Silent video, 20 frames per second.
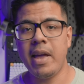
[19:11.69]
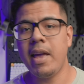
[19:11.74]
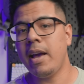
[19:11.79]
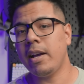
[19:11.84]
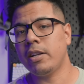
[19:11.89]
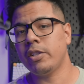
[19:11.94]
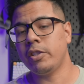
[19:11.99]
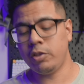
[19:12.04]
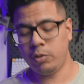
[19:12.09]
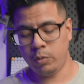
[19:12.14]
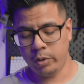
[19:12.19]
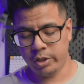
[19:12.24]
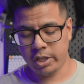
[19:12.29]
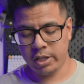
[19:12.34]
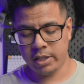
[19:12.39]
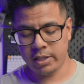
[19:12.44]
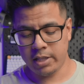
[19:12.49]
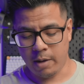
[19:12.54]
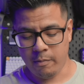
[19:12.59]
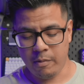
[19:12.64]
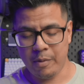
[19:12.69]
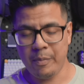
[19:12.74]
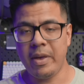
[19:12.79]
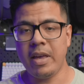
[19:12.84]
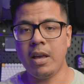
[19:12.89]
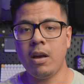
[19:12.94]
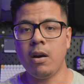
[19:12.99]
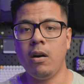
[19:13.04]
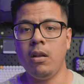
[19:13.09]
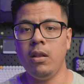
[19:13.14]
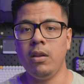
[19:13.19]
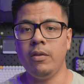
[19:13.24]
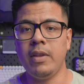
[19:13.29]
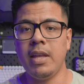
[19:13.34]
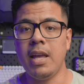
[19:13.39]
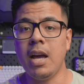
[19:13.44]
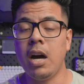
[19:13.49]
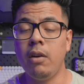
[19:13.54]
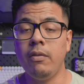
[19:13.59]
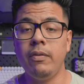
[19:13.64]
extra switches. I'm going to make all of
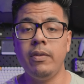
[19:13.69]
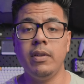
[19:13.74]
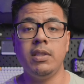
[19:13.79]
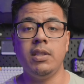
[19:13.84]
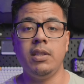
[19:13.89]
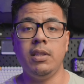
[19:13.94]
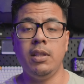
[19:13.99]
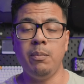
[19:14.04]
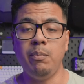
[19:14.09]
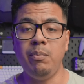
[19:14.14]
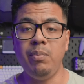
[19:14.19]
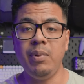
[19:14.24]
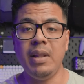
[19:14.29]
the alphas the